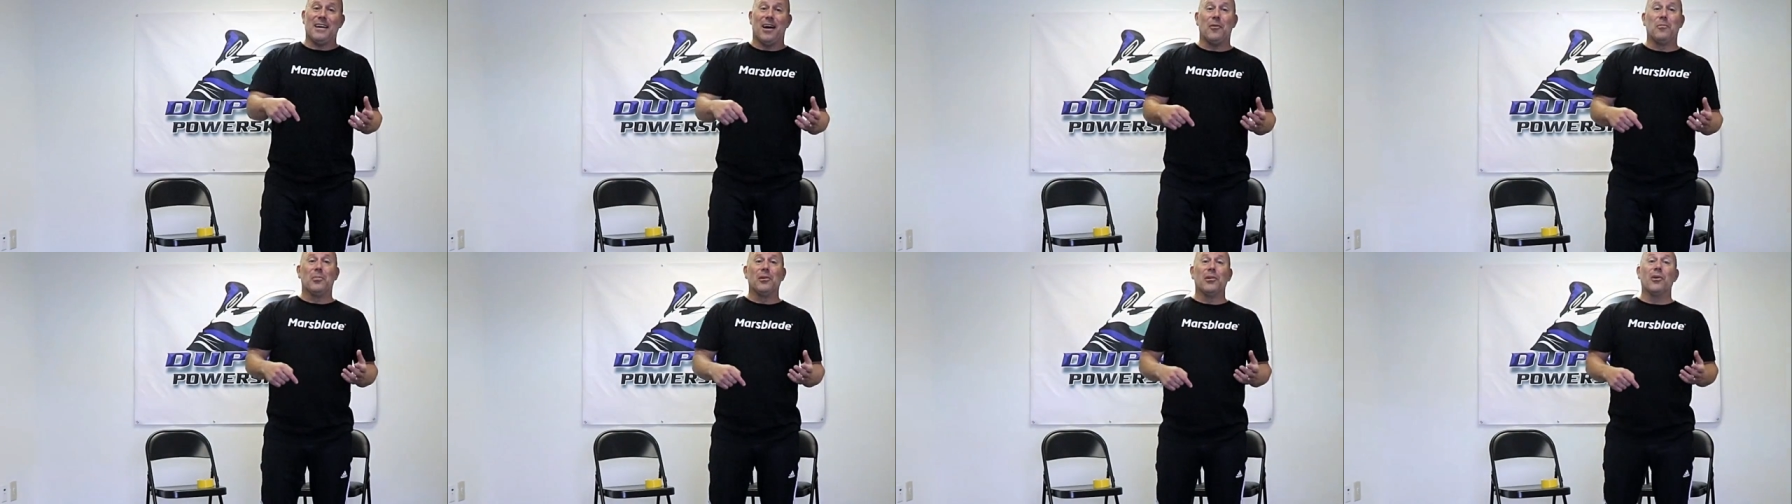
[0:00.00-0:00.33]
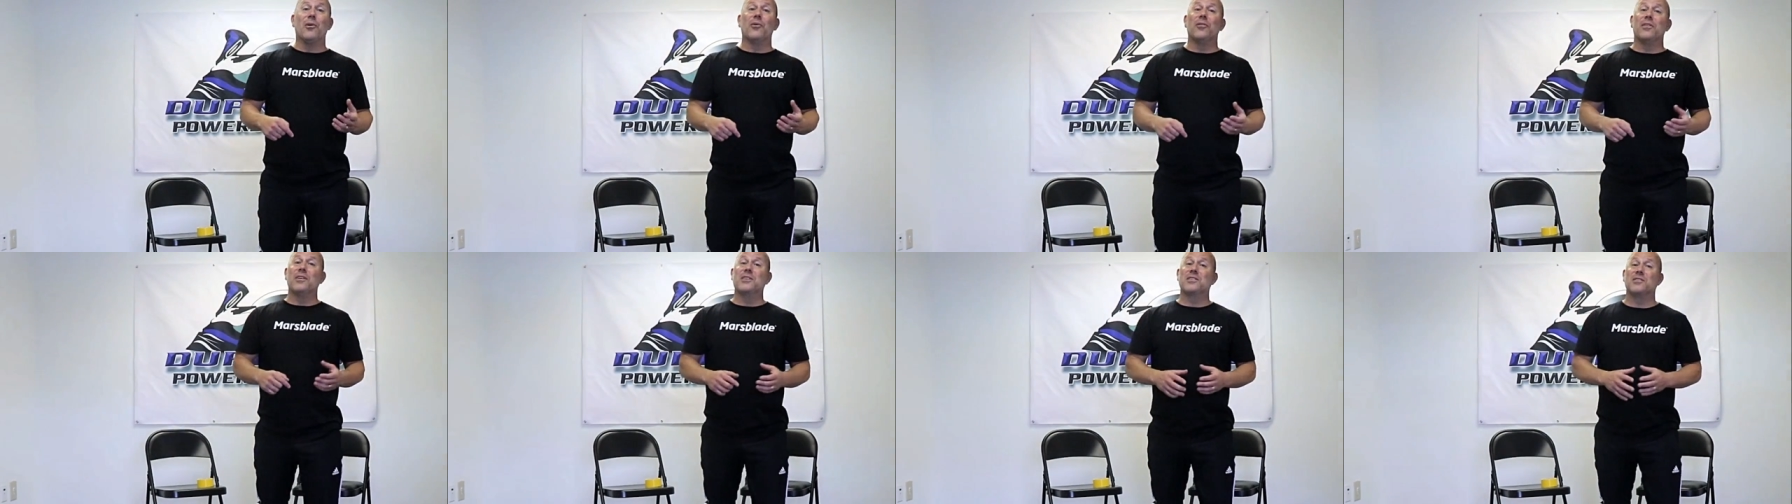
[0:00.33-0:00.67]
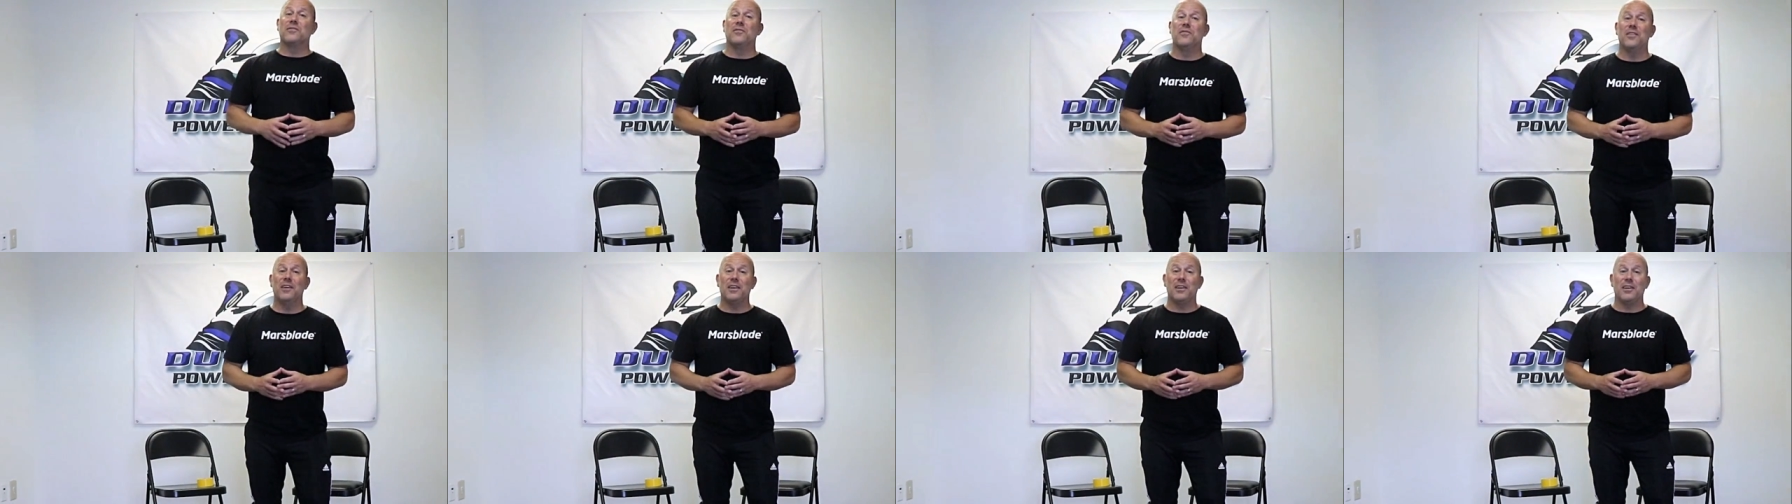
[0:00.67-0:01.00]
down below
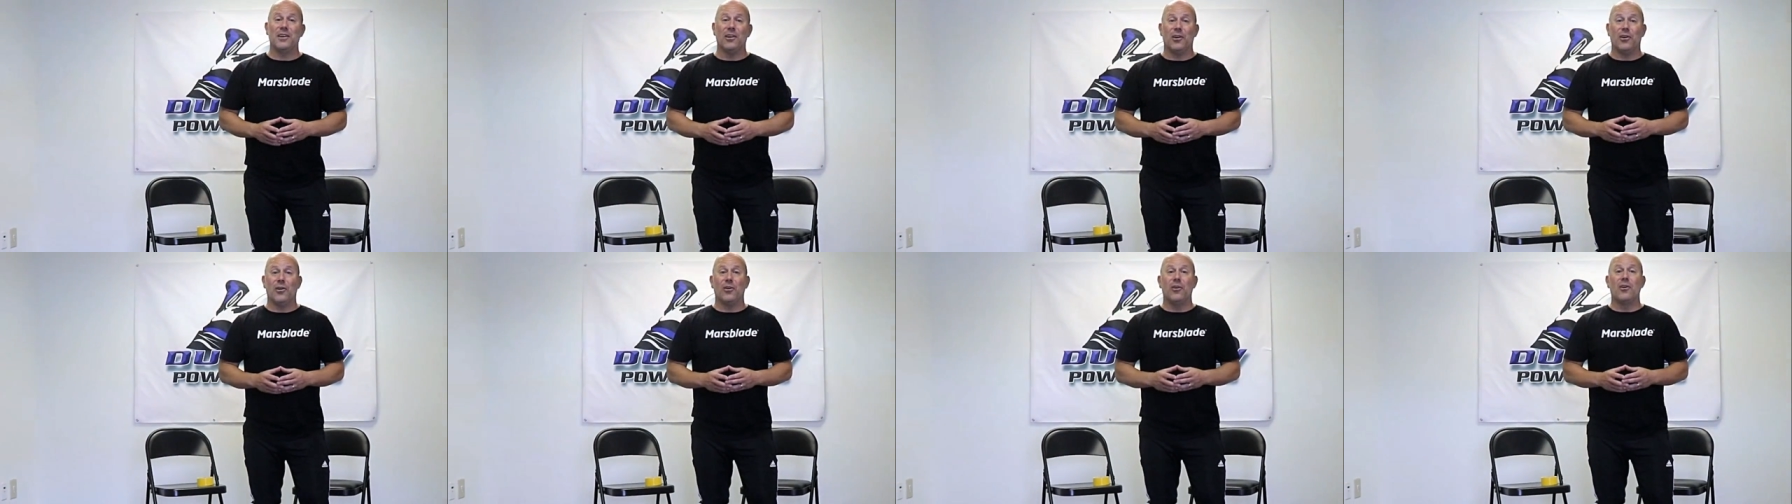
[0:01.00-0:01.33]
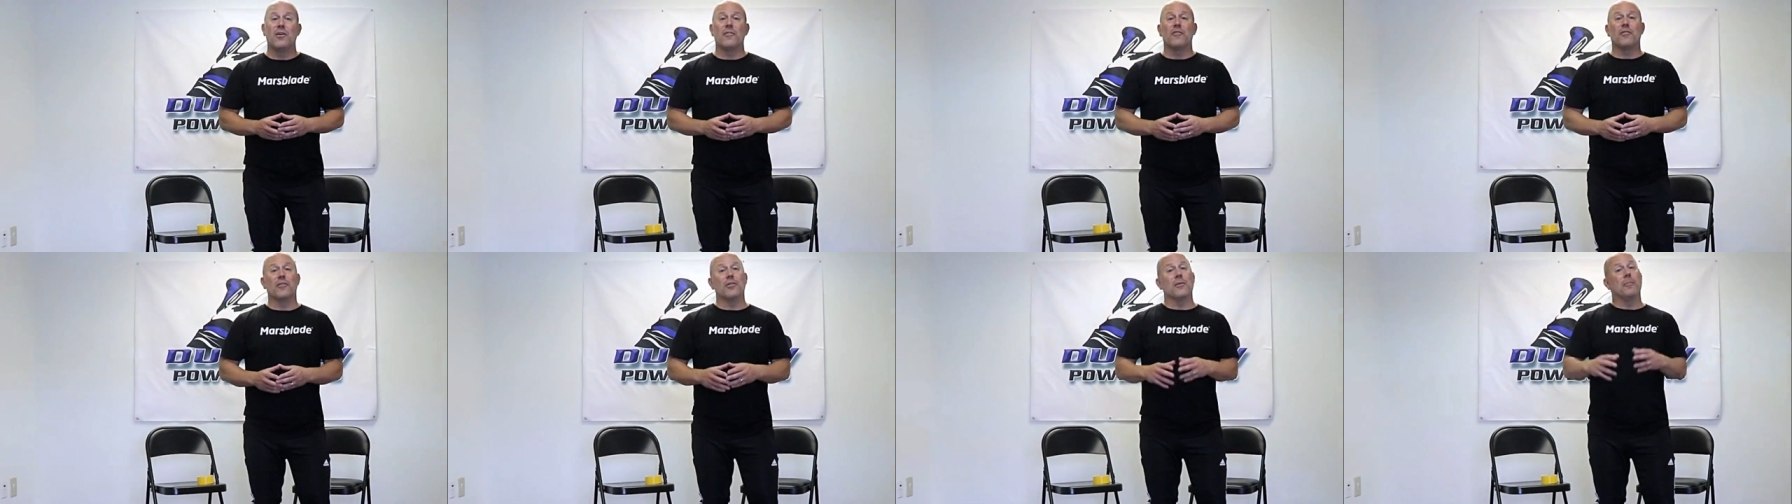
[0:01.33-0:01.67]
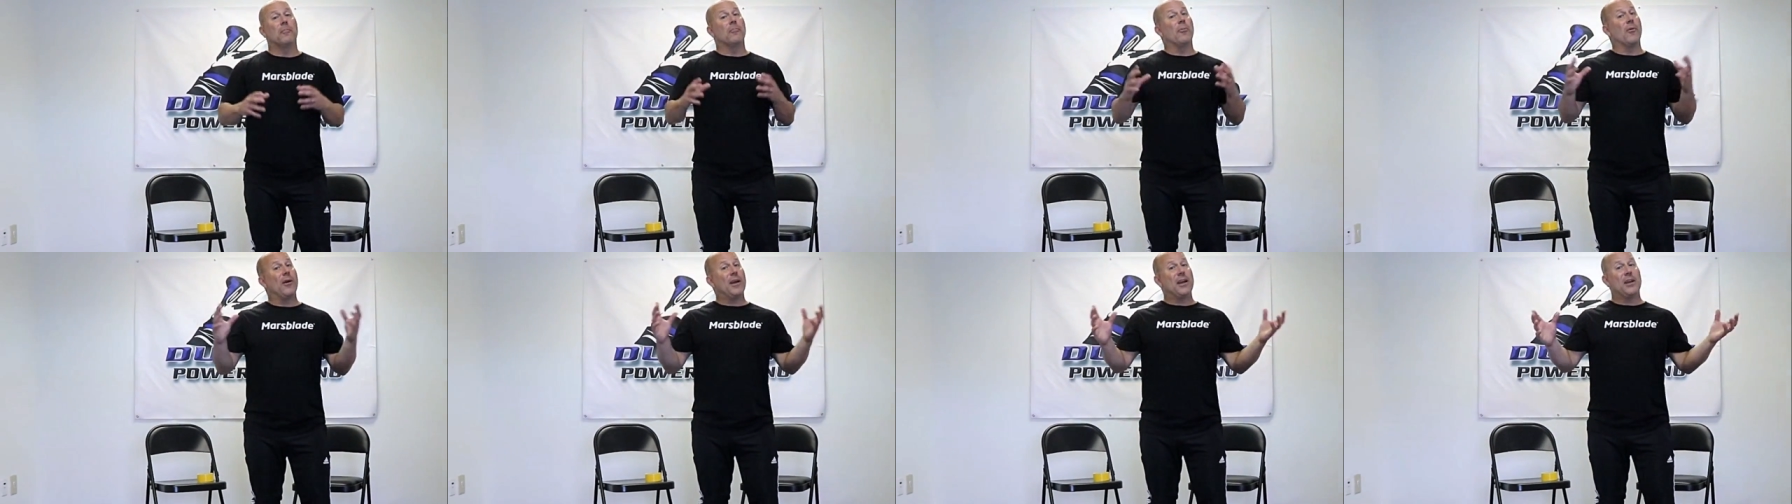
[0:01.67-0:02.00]
this video for the
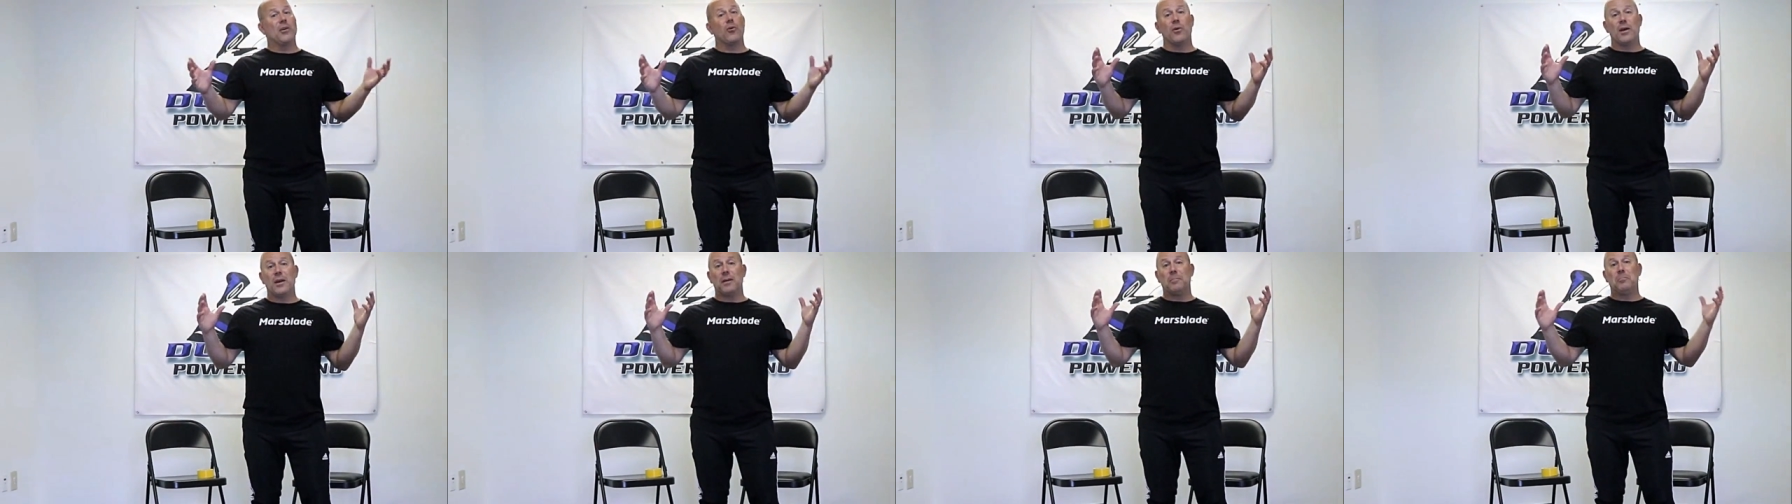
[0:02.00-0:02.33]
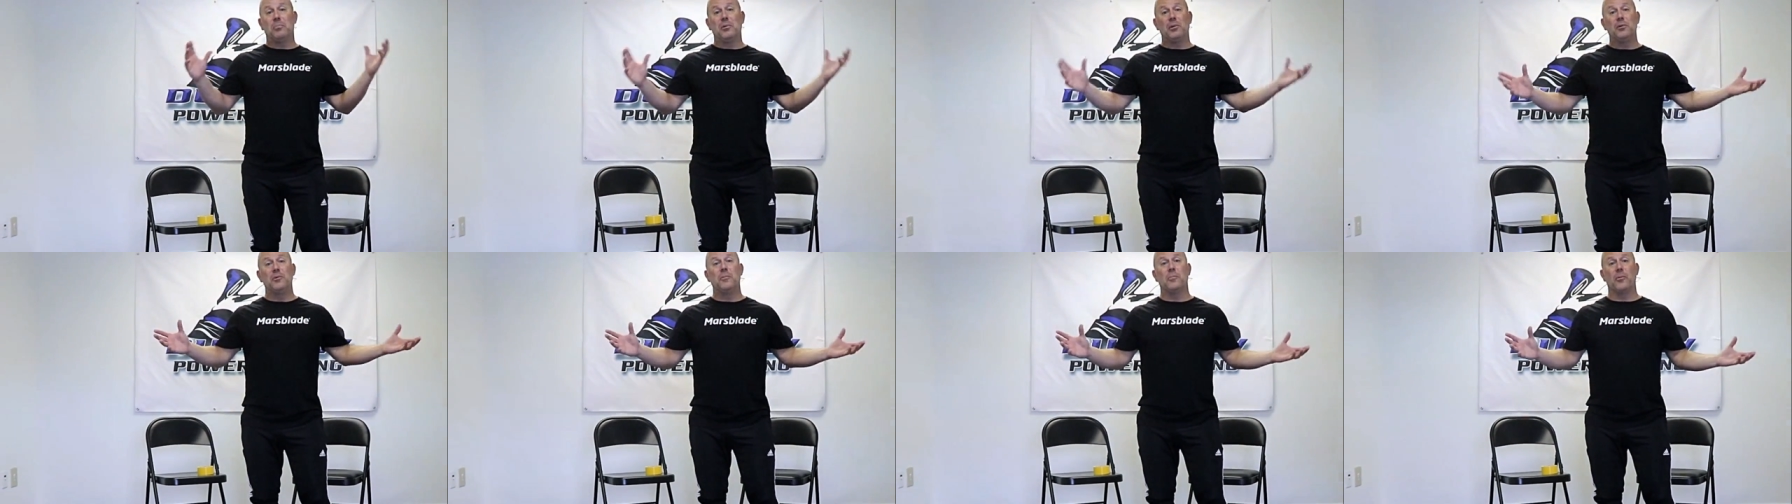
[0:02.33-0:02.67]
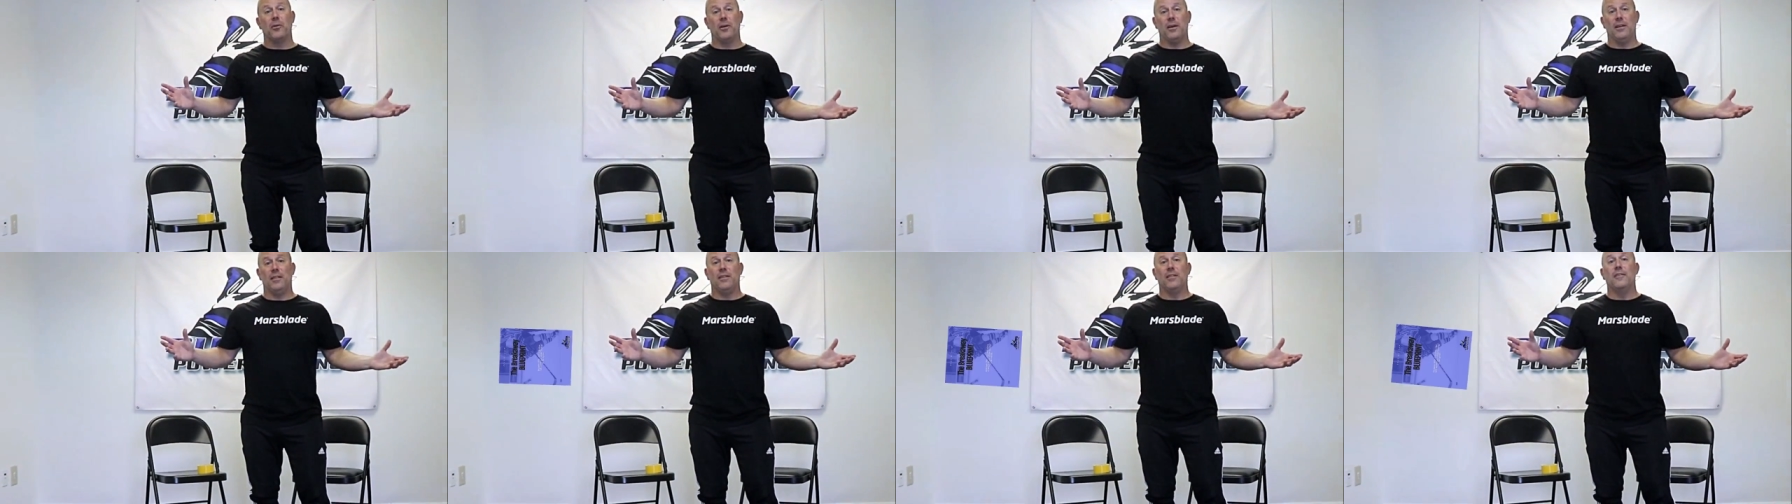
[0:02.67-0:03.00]
breakaway
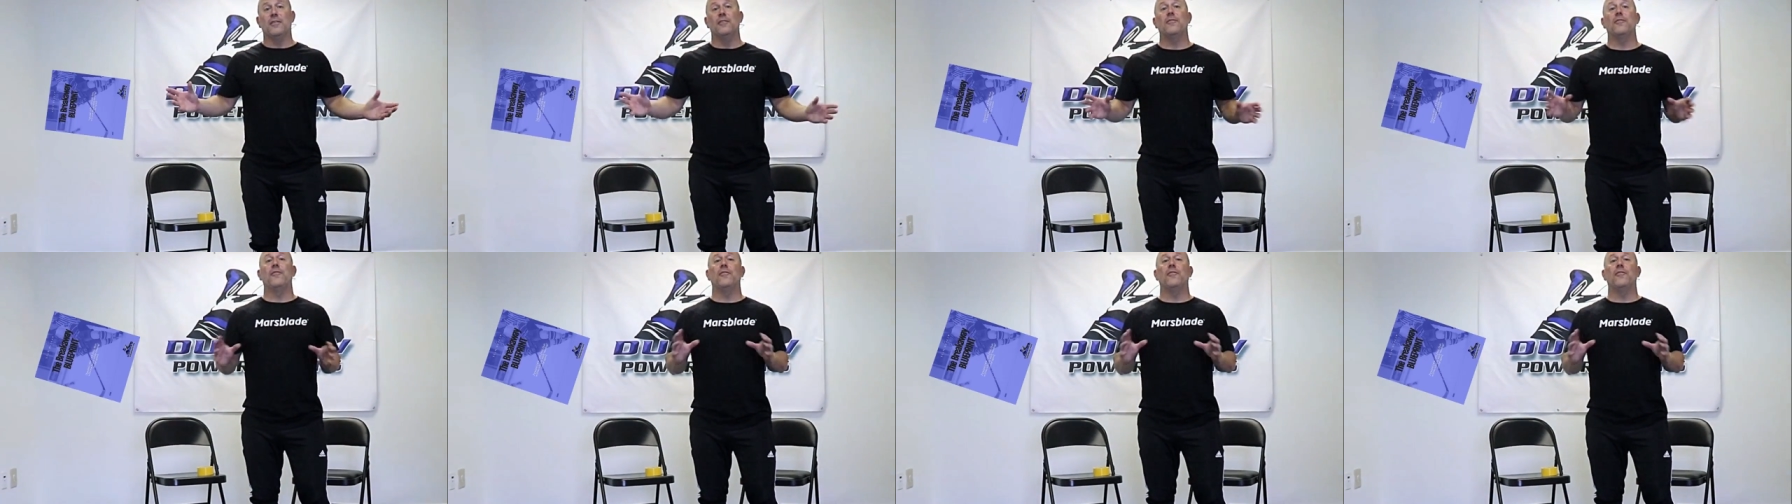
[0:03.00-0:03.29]
blueprint, the